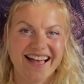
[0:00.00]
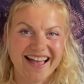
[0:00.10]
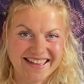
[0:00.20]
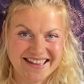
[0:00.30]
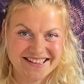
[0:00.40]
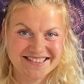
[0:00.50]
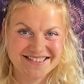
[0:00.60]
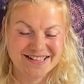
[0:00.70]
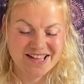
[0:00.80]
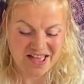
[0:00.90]
Hi guys,
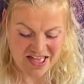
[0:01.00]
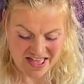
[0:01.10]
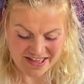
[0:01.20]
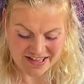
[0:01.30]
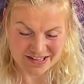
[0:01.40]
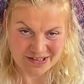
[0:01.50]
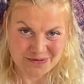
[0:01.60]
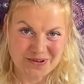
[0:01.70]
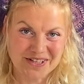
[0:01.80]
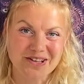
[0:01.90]

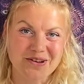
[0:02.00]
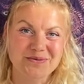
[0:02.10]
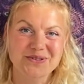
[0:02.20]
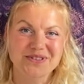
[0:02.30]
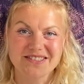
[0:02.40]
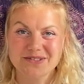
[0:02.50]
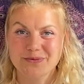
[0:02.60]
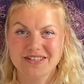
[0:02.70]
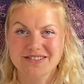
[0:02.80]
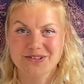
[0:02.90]
and welcome to this
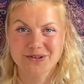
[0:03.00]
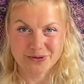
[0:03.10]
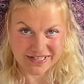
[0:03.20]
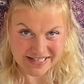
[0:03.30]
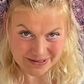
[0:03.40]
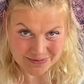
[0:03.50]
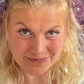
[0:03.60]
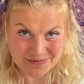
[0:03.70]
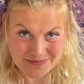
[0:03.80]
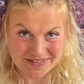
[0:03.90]
week's Q&A.
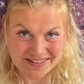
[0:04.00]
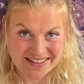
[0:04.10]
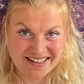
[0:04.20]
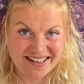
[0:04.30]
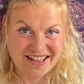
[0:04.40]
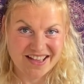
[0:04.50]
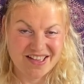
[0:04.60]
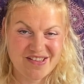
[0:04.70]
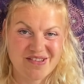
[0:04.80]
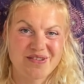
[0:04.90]

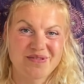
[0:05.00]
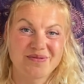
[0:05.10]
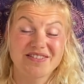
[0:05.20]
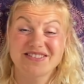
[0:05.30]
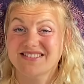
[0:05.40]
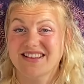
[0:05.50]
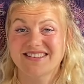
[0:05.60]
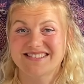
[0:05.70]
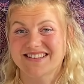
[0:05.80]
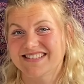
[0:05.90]
I'm just
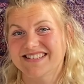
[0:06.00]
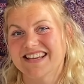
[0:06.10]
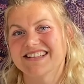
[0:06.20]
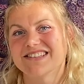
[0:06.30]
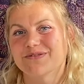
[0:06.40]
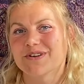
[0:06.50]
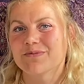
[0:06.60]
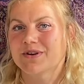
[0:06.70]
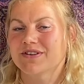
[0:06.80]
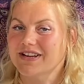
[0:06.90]
gonna start saying this thing
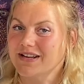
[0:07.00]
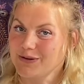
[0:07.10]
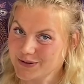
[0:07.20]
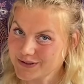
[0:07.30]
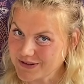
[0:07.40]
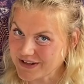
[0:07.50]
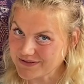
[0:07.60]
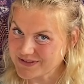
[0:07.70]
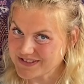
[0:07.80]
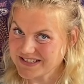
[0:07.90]
because I learned you have
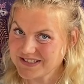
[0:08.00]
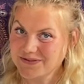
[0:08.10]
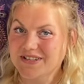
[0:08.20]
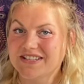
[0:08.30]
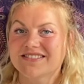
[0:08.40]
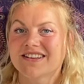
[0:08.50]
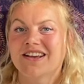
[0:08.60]
to say these things.